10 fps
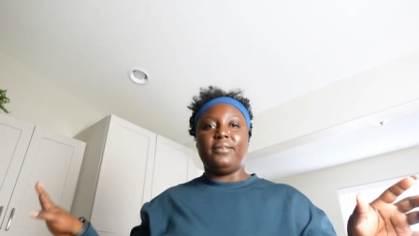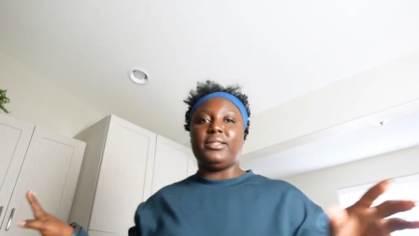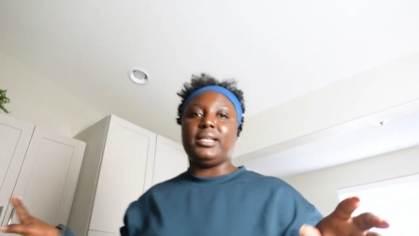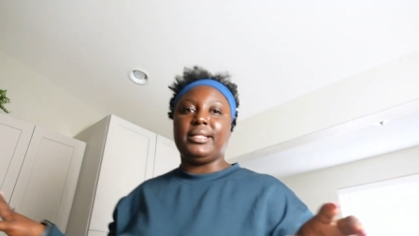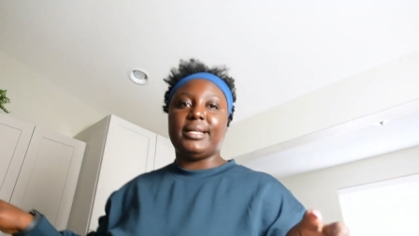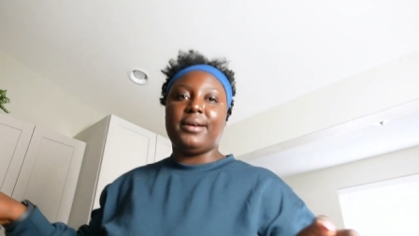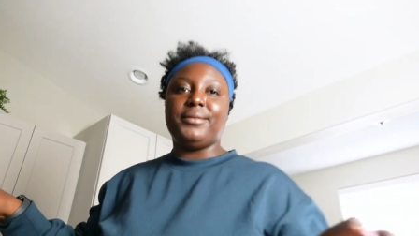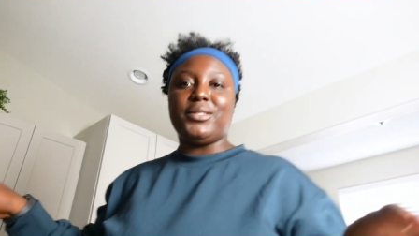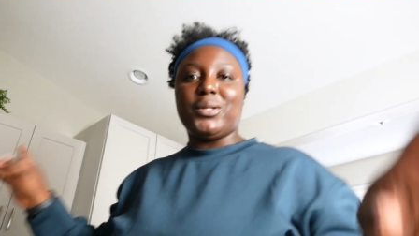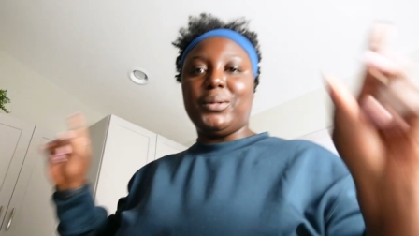everything down.
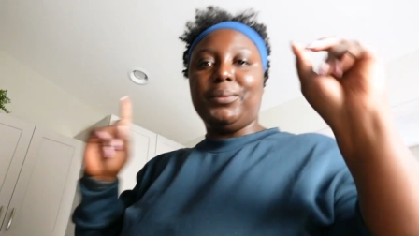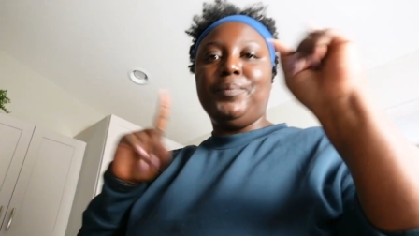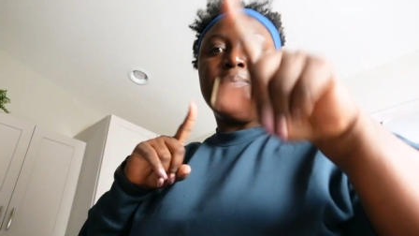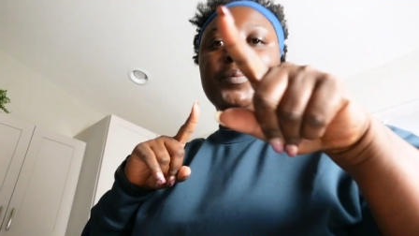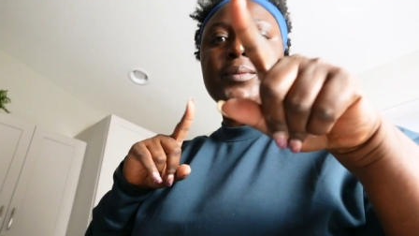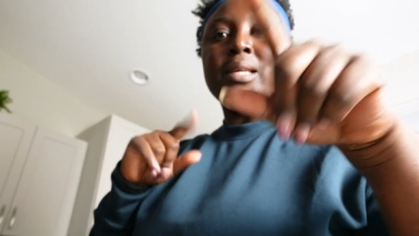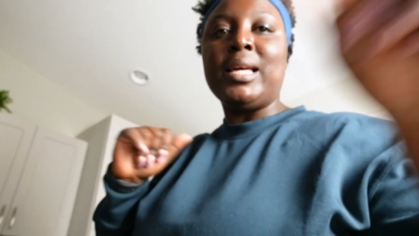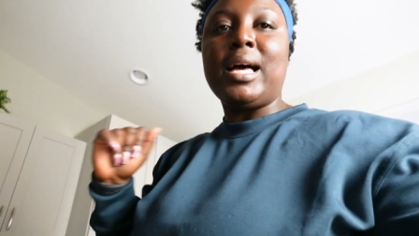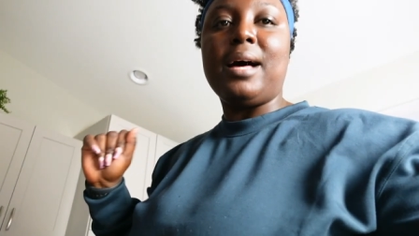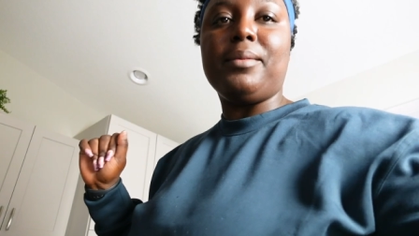So
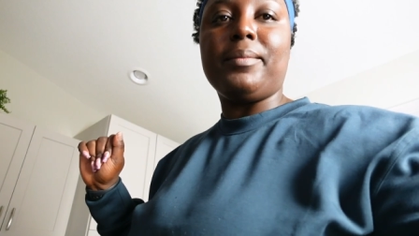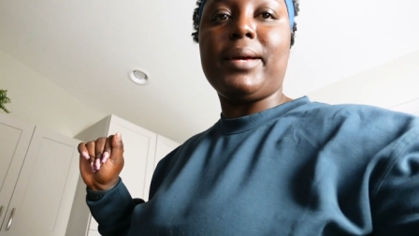I'll be